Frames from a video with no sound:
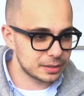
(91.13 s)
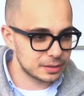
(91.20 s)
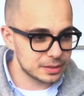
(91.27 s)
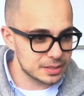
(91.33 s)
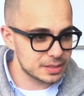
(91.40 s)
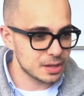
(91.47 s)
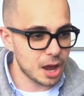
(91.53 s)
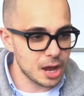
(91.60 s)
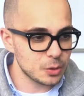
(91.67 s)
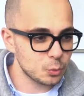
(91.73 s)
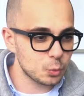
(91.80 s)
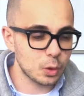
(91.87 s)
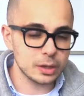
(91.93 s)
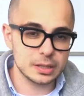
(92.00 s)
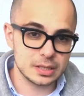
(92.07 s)
decide
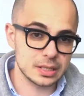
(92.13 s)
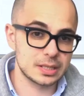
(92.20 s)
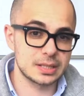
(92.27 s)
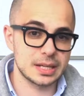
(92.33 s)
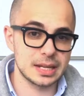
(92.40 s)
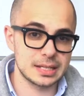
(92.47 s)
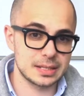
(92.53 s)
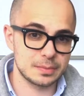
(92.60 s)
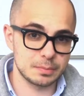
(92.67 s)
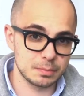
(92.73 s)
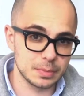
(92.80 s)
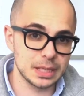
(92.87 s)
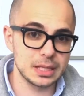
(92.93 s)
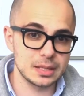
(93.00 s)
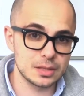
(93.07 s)
what success
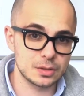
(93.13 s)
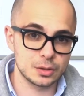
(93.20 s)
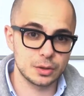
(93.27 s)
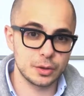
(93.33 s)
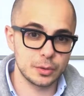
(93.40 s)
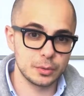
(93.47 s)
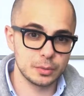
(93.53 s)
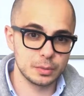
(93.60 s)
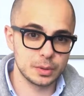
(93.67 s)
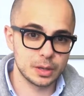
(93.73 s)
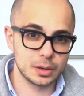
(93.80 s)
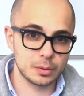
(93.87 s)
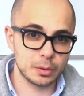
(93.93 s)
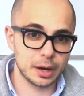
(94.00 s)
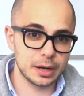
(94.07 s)
means to you,
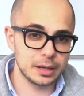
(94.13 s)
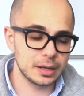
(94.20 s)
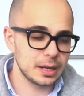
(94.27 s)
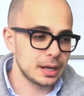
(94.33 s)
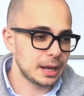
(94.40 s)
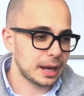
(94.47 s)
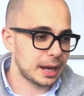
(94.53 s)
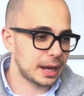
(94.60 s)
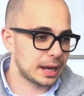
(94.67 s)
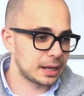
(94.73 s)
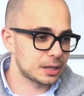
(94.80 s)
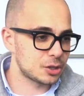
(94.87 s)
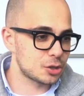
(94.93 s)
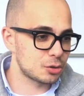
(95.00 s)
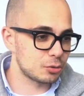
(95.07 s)
right?
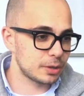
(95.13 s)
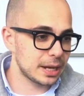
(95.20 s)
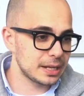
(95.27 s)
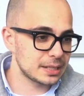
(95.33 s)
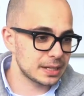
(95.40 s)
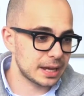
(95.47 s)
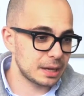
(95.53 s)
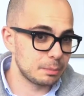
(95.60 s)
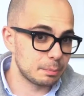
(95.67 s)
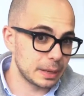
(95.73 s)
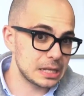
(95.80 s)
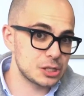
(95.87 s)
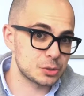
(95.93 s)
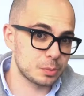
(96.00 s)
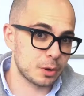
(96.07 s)
And create a
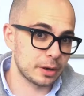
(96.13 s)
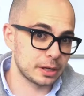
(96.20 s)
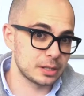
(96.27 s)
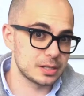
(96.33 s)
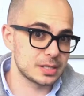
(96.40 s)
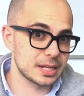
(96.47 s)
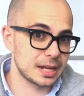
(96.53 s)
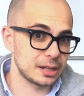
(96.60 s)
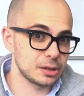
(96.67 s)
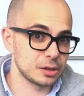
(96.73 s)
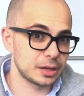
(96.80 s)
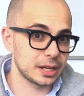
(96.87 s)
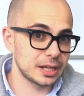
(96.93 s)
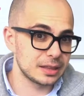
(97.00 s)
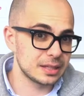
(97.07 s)
benchmark. And you say,
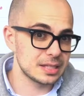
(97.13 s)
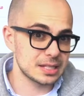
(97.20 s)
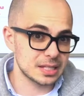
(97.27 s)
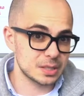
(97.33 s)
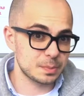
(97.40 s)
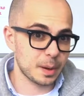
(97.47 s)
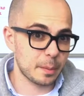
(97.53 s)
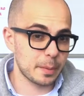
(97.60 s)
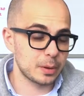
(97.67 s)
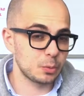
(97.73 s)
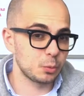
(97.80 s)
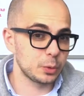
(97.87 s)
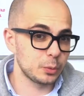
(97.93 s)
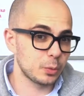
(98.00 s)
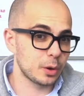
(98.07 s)
look, in this experiment,
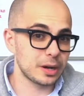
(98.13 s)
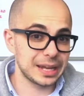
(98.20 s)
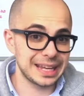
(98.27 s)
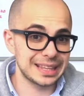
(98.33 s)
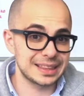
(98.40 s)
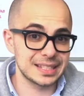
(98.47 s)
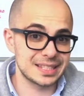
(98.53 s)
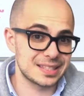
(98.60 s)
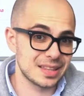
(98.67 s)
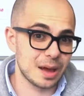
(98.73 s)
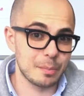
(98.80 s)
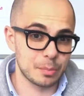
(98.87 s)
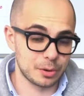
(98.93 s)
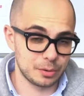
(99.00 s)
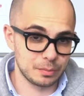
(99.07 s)
we want to hit this
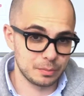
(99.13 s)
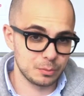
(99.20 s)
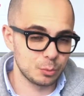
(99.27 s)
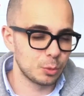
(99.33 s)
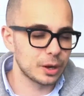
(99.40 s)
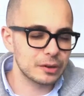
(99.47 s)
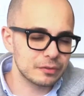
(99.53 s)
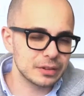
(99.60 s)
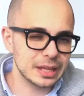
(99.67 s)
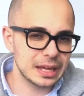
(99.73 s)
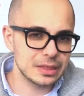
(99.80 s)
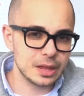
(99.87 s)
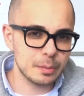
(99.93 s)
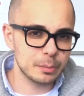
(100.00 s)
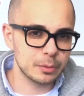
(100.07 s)
number. Whatever that
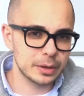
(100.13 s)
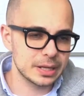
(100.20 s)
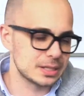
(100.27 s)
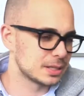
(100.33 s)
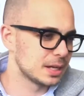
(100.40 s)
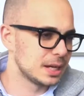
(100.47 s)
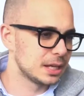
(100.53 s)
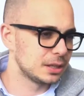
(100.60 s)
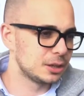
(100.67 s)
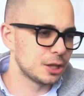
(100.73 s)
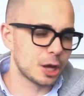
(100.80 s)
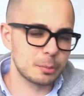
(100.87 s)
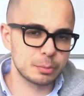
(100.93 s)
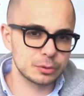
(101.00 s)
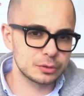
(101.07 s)
number is,
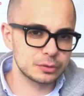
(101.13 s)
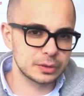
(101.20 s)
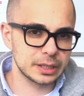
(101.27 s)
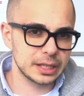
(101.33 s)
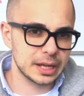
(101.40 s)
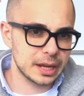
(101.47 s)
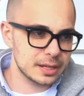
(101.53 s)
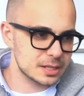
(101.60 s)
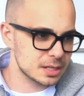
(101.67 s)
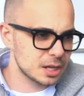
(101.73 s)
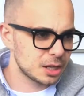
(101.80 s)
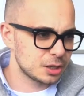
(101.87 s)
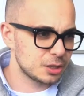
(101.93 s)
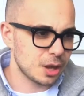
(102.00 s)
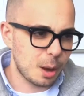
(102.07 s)
number of leads,
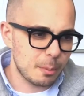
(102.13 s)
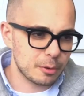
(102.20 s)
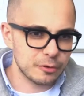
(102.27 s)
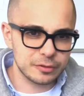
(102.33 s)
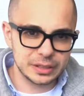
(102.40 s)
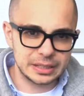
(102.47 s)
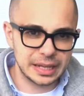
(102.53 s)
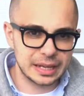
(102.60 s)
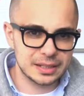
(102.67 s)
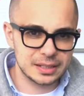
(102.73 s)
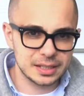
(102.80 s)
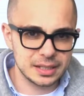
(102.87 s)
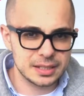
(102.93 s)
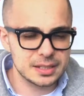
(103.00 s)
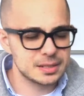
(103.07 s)
number of
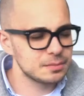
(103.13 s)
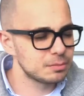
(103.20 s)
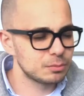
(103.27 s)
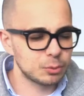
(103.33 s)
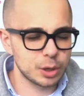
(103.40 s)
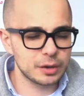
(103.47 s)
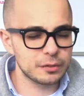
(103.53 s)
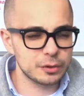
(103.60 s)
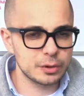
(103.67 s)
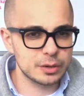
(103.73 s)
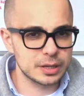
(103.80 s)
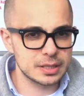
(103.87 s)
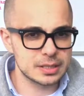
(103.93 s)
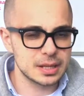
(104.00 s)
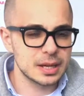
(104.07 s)
attendees, whatever it
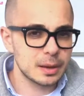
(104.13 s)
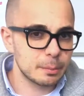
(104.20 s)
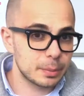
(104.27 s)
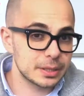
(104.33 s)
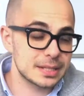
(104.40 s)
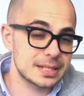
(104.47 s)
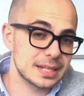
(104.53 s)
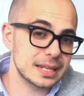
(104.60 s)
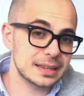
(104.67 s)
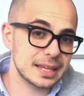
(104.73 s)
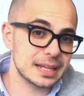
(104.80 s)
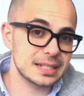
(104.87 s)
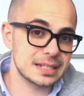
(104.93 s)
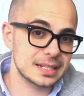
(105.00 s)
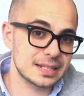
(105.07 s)
is, but set
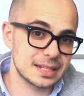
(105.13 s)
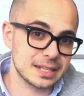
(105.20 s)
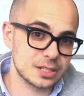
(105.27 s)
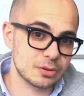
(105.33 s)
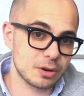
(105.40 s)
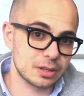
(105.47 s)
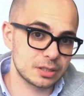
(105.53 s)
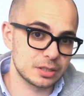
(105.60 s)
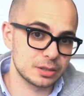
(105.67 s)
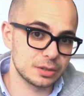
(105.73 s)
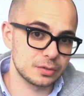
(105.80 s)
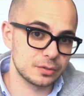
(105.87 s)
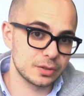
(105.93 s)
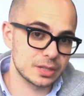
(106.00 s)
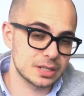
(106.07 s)
that success criteria
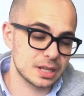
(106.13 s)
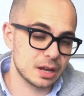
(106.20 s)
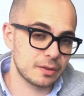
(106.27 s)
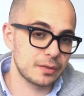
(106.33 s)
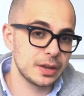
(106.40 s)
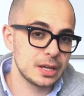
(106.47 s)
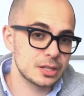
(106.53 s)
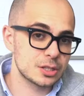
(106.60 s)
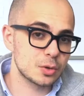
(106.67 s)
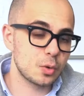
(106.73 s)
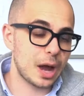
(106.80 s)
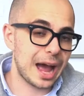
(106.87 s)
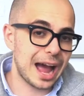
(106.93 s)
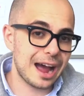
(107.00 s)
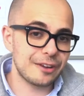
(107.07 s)
for yourself
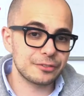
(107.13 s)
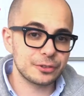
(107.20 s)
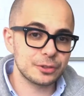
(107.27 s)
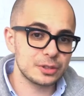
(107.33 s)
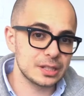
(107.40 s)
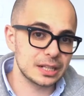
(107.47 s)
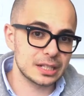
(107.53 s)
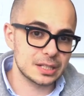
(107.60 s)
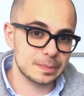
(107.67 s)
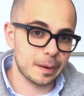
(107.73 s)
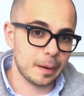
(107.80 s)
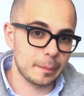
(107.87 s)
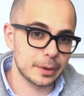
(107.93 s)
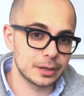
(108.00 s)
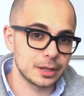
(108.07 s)
so after the
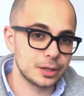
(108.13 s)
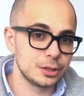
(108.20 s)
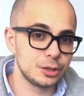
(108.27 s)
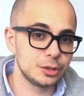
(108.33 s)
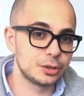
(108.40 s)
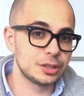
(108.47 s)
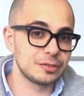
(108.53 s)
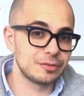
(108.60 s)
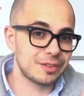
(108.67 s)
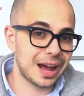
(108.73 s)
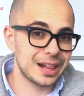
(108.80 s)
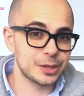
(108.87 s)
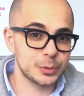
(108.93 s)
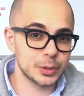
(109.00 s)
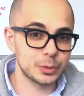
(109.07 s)
experiment you could
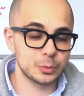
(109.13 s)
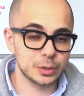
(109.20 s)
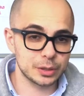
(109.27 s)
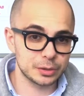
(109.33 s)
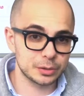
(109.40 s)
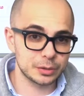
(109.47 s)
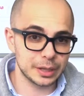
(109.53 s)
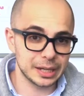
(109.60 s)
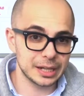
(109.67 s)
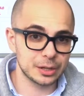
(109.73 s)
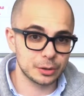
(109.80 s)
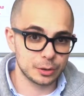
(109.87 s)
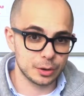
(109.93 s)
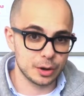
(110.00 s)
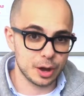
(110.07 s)
evaluate whether you hit
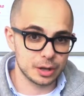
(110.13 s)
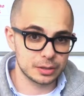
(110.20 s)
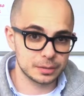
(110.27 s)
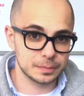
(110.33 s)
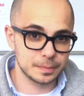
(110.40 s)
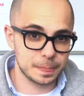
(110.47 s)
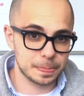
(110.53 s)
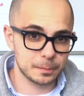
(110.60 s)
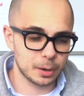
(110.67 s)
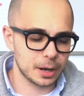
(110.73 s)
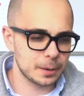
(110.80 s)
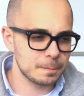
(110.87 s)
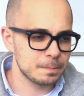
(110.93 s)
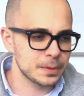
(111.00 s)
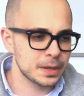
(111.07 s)
it or not,
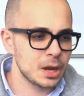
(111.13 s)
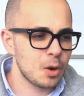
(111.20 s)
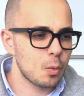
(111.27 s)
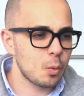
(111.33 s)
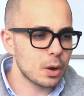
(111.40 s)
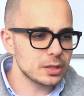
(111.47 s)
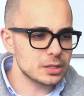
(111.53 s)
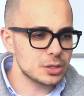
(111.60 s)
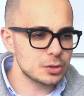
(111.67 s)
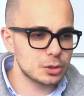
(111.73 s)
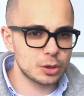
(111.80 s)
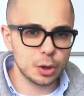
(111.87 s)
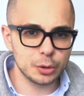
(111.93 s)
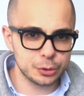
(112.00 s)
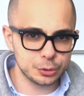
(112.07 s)
right? Once you
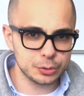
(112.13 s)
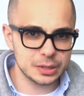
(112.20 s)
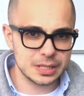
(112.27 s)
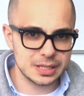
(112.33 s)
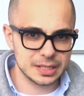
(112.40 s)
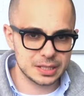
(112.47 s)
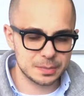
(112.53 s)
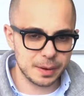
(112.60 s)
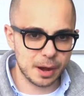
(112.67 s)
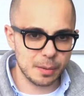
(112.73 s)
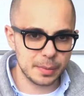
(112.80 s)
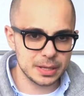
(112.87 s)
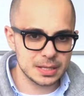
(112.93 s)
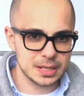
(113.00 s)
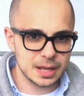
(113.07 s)
go through these
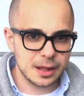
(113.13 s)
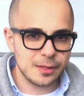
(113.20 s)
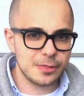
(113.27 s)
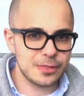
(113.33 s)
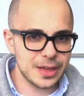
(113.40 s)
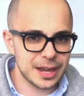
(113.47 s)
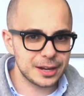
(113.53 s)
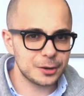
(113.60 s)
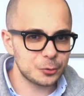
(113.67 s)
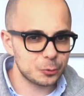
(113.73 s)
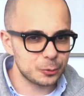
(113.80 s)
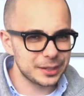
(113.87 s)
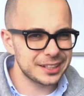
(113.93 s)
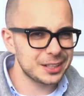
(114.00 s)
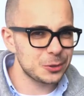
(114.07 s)
experiments, then
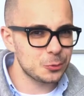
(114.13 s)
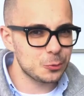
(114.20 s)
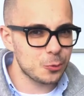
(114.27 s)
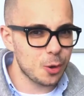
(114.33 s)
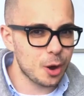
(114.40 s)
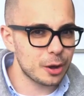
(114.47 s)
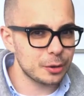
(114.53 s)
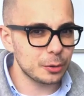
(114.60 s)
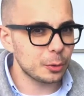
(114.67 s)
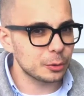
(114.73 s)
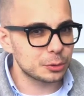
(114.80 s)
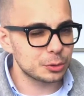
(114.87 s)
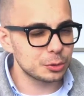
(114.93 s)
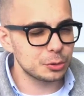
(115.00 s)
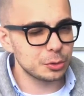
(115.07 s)
really 1 or
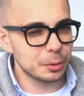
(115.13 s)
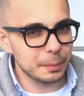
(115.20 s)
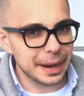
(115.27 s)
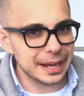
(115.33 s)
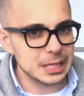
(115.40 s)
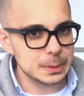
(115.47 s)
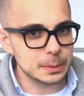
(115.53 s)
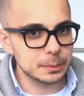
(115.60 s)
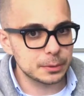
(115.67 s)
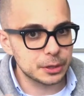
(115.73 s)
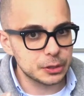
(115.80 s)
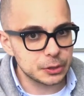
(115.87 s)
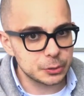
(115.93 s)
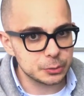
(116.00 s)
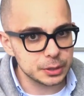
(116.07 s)
2 or maximum
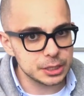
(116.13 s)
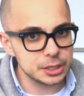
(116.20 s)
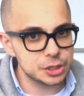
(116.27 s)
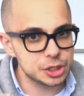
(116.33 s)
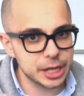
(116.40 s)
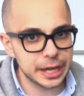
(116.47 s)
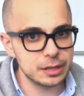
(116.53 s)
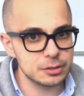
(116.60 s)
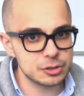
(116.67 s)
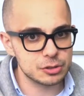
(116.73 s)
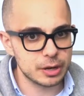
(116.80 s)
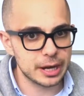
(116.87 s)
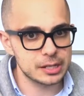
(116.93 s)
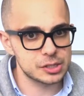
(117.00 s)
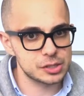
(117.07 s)
3 channel
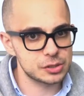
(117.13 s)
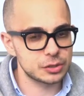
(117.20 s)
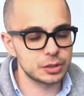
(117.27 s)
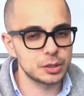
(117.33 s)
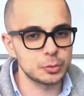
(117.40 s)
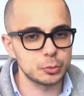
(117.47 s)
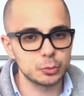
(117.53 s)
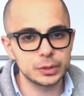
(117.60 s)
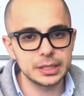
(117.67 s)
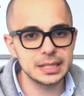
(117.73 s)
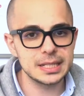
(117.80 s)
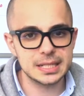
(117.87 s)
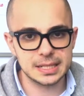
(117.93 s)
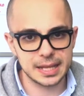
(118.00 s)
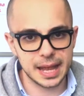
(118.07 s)
strategies are going to really
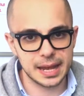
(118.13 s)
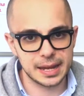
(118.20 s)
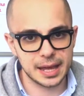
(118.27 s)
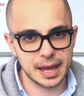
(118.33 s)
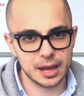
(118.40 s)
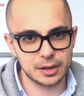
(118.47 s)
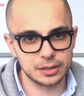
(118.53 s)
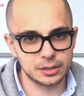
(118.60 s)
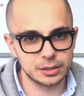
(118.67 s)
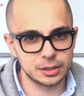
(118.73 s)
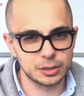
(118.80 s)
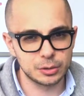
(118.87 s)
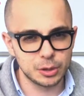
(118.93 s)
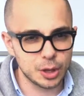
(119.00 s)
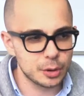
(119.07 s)
stand out, and you're
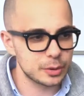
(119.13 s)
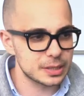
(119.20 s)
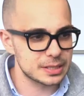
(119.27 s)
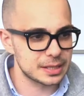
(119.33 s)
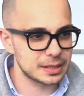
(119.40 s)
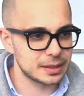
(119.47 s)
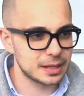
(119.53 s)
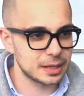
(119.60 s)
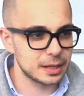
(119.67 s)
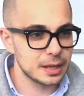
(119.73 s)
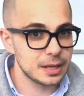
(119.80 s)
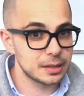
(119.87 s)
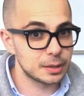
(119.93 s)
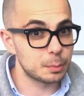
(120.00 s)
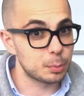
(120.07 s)
going to notice that they
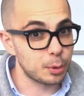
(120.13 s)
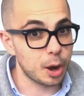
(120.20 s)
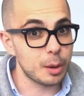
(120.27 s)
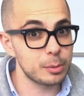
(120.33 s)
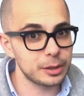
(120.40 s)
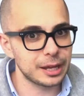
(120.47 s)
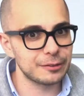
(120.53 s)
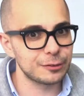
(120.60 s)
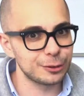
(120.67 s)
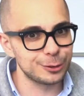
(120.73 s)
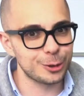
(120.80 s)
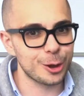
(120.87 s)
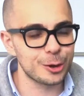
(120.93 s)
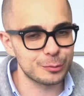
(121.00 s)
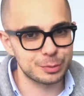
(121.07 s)
probably have a
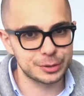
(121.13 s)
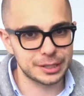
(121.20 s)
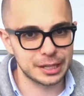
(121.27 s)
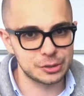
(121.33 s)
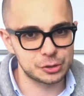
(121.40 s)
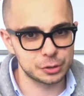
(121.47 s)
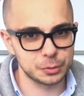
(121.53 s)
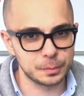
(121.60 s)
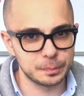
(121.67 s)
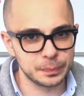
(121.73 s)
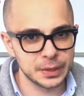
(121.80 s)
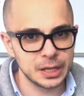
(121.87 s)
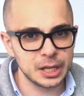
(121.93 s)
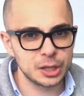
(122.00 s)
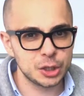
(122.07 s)
lot of potential.
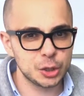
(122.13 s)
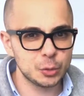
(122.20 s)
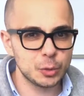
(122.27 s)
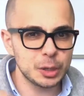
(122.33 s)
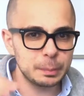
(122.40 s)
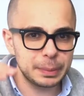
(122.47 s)
You want to